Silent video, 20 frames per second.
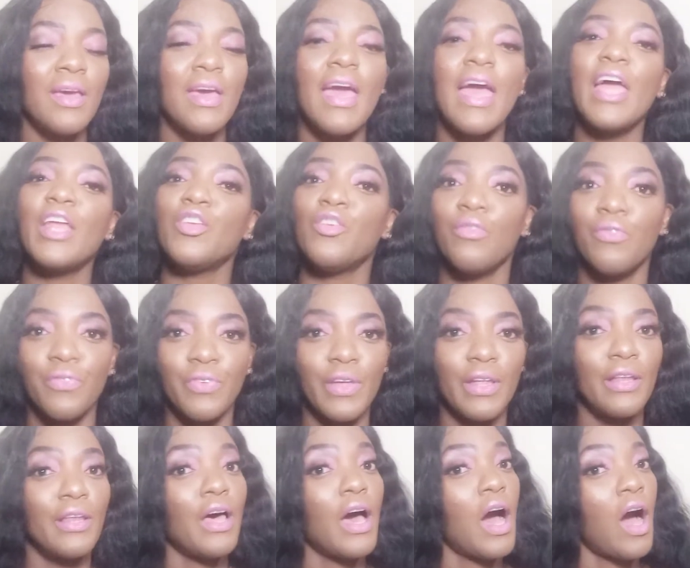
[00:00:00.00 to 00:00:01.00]
and you
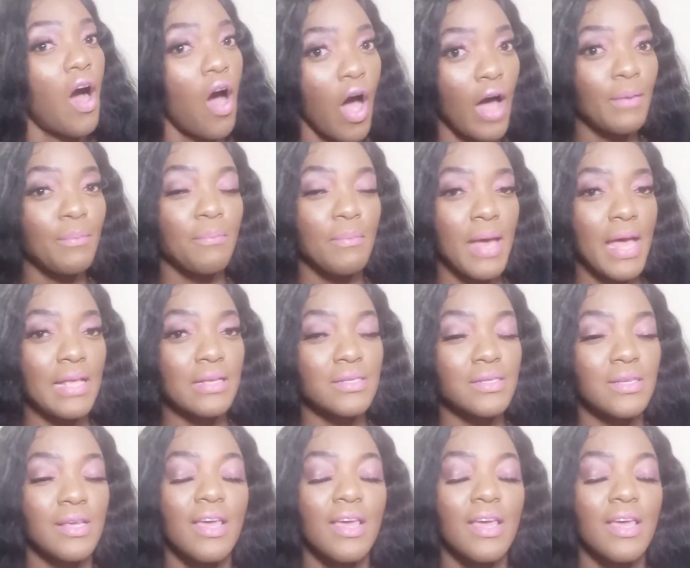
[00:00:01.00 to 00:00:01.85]
feel a hot mess,